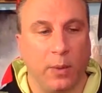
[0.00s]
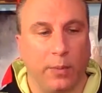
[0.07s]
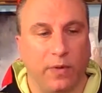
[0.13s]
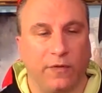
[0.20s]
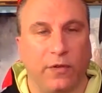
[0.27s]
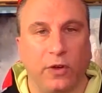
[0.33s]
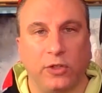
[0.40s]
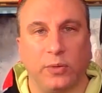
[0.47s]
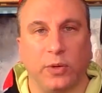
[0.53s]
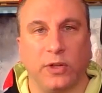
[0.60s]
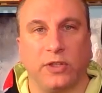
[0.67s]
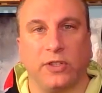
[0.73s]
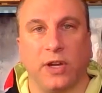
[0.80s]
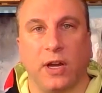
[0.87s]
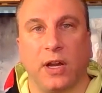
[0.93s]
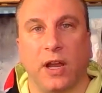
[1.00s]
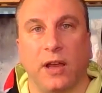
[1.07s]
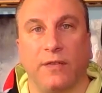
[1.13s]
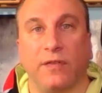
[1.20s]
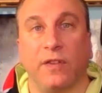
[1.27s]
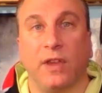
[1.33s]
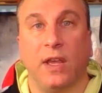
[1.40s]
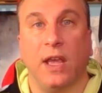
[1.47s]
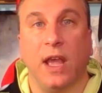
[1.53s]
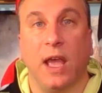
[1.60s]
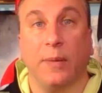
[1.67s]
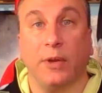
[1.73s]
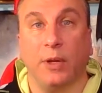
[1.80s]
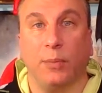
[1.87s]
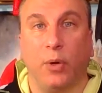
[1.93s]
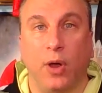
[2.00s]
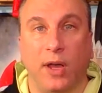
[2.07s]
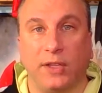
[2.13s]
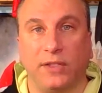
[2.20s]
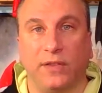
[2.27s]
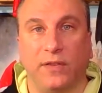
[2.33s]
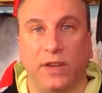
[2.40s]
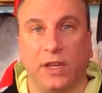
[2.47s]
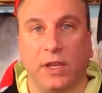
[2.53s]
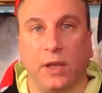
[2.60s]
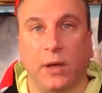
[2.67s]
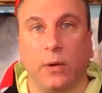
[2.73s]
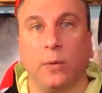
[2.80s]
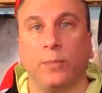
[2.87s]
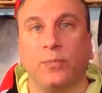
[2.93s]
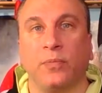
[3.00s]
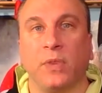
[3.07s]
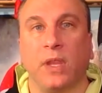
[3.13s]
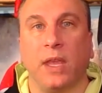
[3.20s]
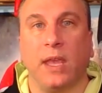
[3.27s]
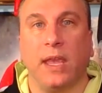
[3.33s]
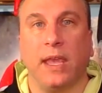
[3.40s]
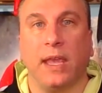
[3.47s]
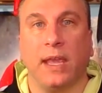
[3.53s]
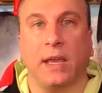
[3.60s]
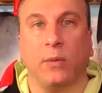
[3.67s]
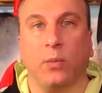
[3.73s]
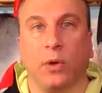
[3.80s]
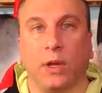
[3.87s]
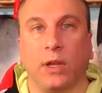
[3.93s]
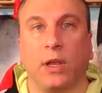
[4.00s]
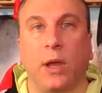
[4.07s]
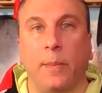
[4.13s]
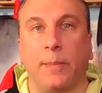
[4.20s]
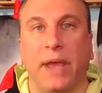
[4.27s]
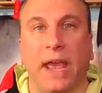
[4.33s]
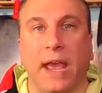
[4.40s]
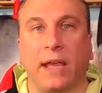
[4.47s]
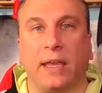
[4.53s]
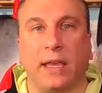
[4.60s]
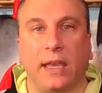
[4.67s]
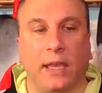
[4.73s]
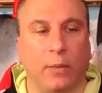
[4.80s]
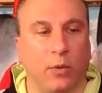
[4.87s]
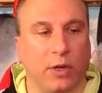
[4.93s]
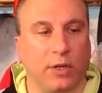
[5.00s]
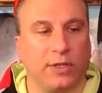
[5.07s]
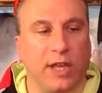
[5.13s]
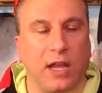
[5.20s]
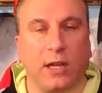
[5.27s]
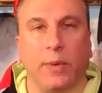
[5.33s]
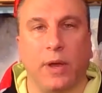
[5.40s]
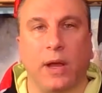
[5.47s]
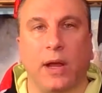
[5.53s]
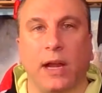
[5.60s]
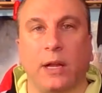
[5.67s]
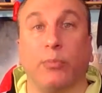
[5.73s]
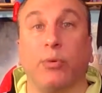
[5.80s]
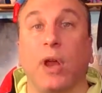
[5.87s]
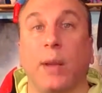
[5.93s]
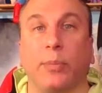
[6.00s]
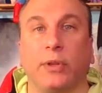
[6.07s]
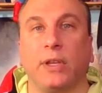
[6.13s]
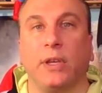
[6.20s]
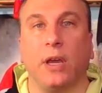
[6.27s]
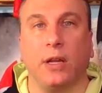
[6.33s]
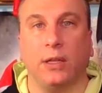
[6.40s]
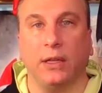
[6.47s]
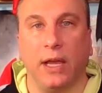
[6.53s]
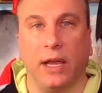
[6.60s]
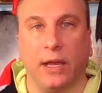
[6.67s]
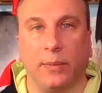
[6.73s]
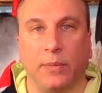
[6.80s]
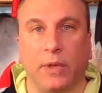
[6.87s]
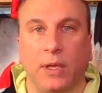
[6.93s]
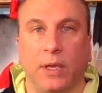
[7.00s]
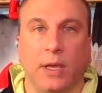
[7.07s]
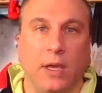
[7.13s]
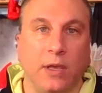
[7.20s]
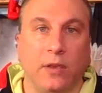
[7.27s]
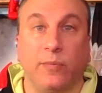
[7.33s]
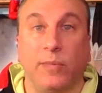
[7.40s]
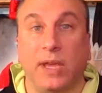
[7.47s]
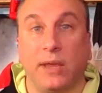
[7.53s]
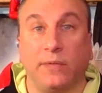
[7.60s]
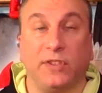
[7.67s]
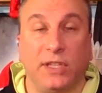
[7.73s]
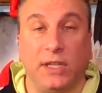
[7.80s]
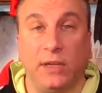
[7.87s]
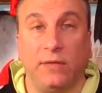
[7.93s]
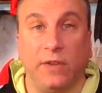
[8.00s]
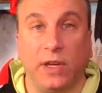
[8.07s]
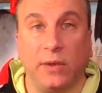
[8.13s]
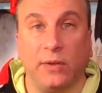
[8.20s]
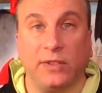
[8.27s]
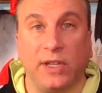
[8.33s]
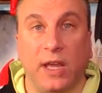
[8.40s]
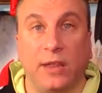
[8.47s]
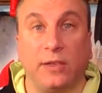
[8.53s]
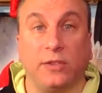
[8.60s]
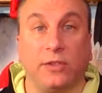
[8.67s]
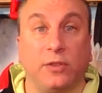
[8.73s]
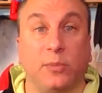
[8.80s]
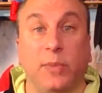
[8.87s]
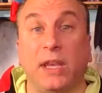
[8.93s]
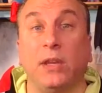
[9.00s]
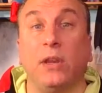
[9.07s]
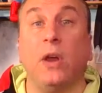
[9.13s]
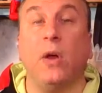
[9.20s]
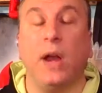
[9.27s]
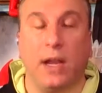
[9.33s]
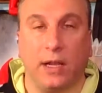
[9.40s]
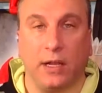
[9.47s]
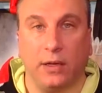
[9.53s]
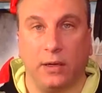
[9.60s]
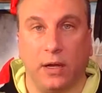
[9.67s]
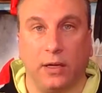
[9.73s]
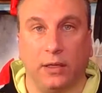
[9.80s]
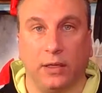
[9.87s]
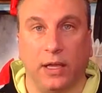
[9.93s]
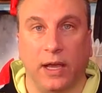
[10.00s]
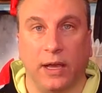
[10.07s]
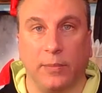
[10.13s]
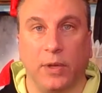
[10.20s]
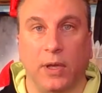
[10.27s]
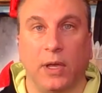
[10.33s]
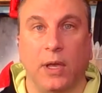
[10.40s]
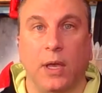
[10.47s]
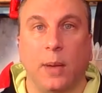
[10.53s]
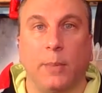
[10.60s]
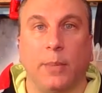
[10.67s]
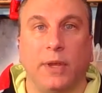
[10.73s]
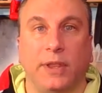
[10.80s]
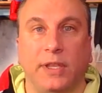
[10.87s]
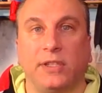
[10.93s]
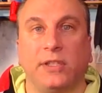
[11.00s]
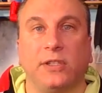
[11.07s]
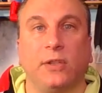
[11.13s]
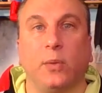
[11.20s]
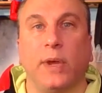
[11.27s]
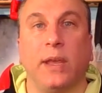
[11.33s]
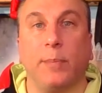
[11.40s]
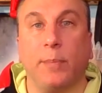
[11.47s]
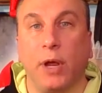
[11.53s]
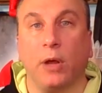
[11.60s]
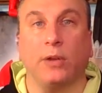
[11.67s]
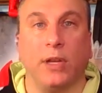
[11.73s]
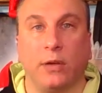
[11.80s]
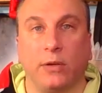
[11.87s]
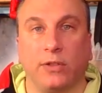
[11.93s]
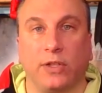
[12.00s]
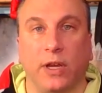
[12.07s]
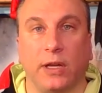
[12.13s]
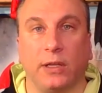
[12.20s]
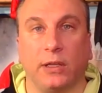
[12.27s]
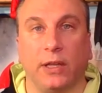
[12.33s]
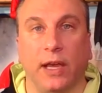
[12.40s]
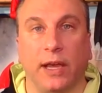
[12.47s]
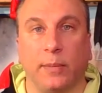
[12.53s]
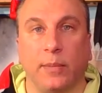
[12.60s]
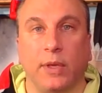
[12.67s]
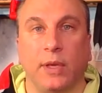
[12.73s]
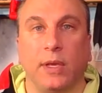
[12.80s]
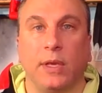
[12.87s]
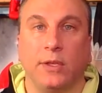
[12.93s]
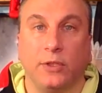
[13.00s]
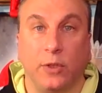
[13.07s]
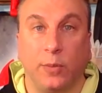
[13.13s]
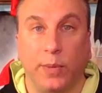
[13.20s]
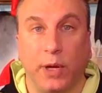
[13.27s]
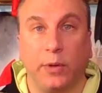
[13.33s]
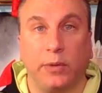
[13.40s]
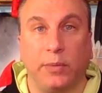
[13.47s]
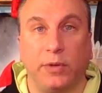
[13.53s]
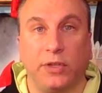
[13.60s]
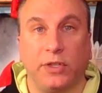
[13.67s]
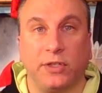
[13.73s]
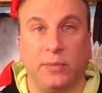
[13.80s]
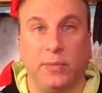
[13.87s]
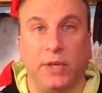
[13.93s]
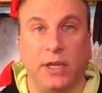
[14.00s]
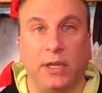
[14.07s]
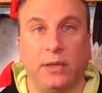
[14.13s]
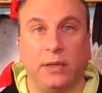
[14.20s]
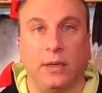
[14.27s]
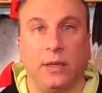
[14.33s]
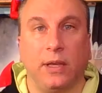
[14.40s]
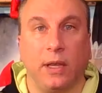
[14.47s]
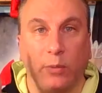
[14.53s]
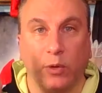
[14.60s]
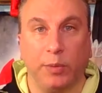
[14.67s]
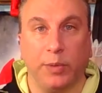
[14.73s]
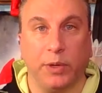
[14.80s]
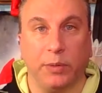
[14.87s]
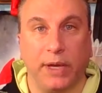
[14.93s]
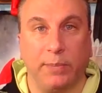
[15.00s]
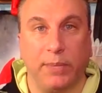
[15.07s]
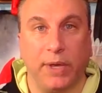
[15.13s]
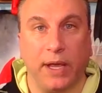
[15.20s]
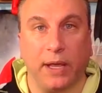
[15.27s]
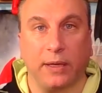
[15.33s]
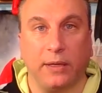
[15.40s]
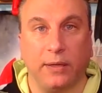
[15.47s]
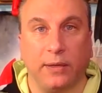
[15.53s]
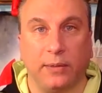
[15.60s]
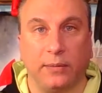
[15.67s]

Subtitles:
But first, we're going to start off. I'm going to pause the video, and we're going to come back, and we're going to talk about how to properly cut a lime. You may have seen videos on this. You may know how to cut a lime. But this is the way bartenders cut a lime. So bear with me just a minute, and we'll be right back.